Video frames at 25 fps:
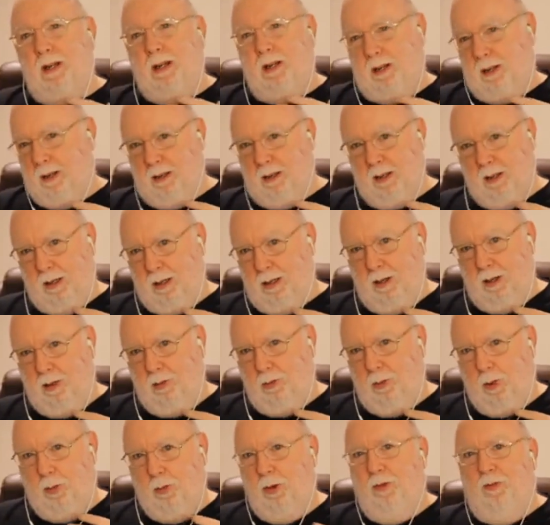That right.
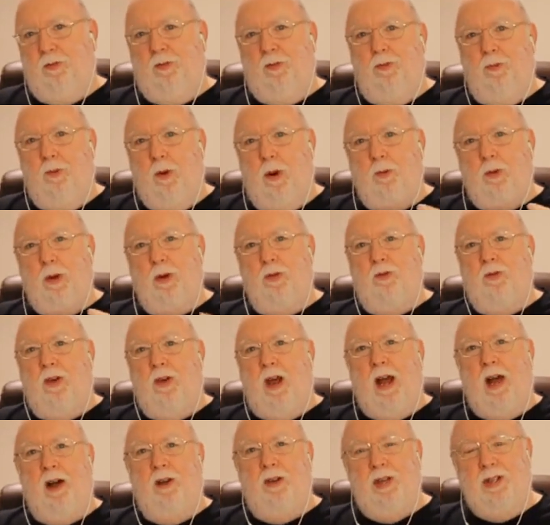What we what we
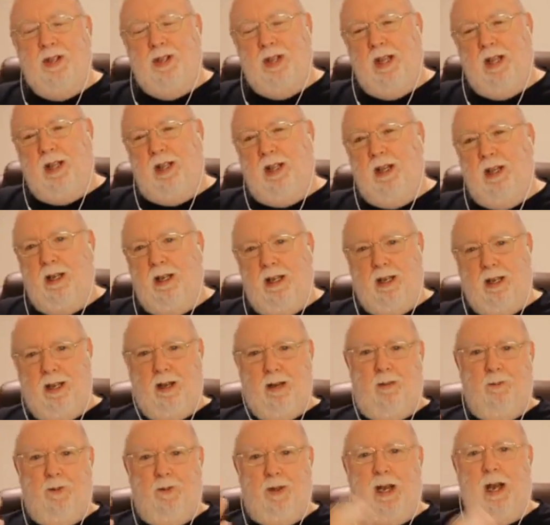found is that the
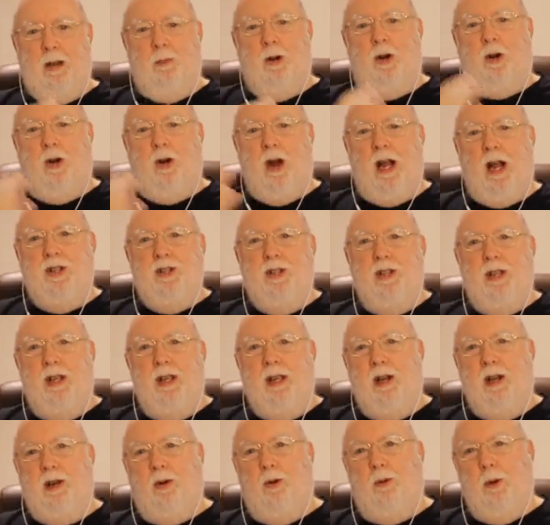the Democrats and the
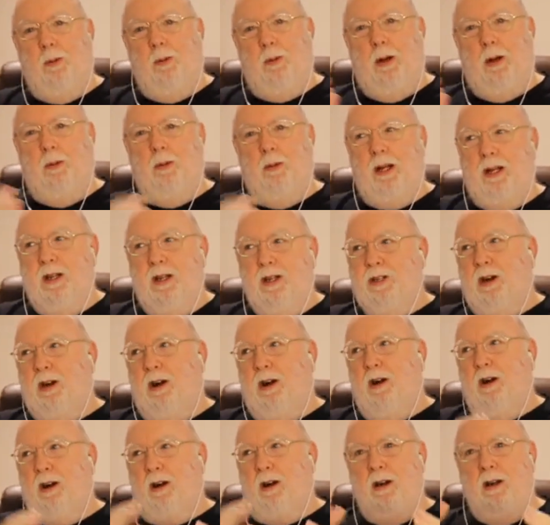Hickel Republicans
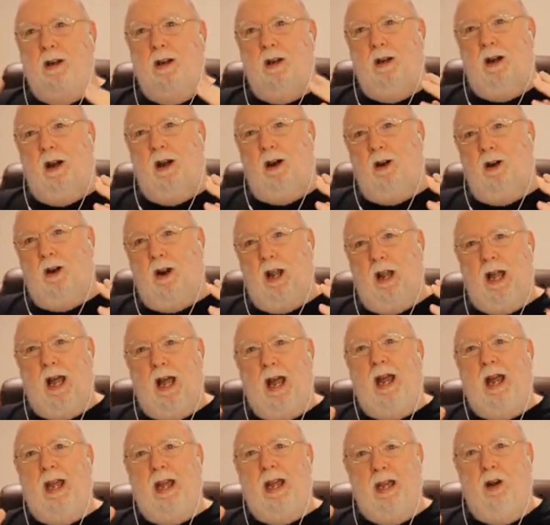are are
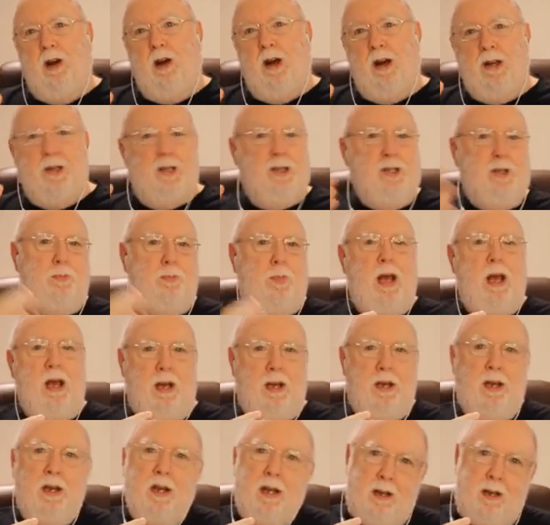aligning on
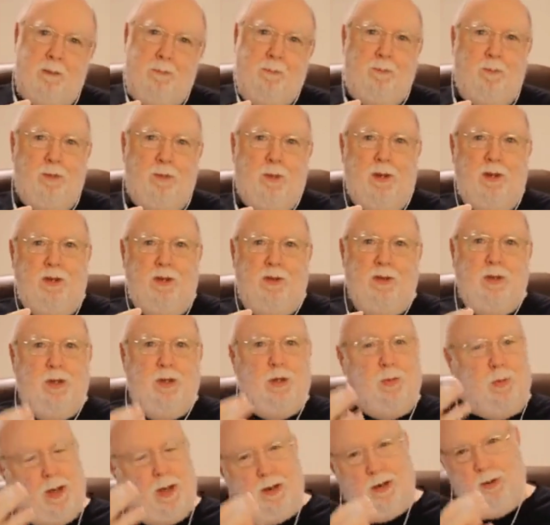spend,
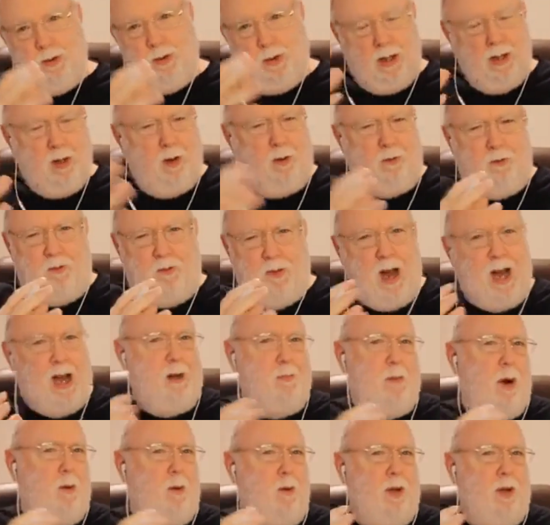spend, and they'll fight
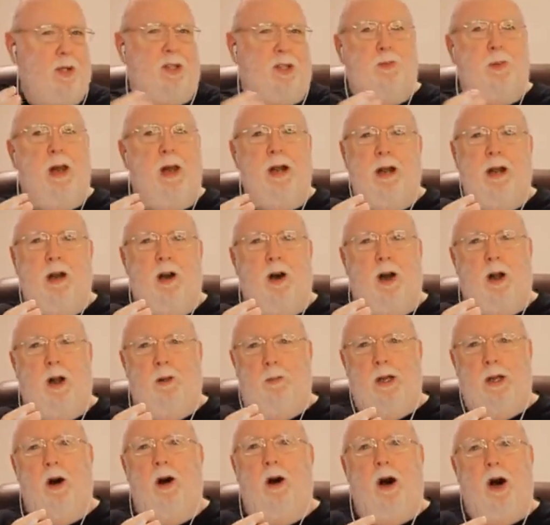about what the spending ought to
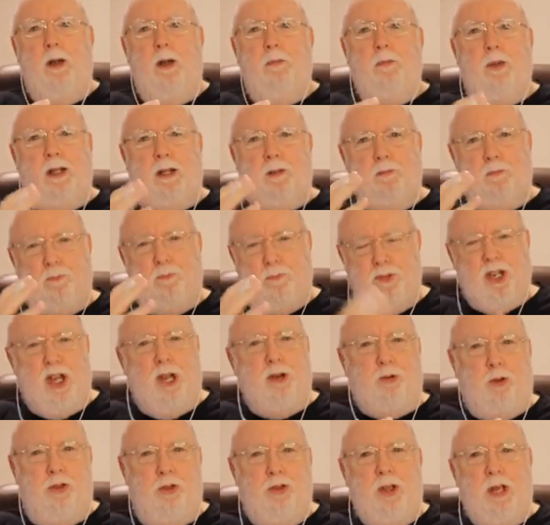be on, but the
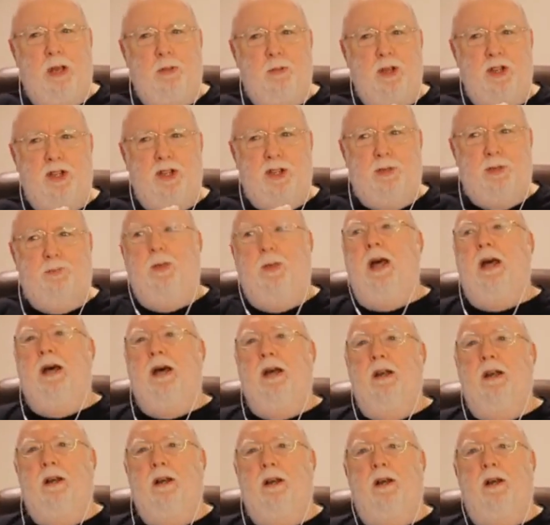central theme is spend.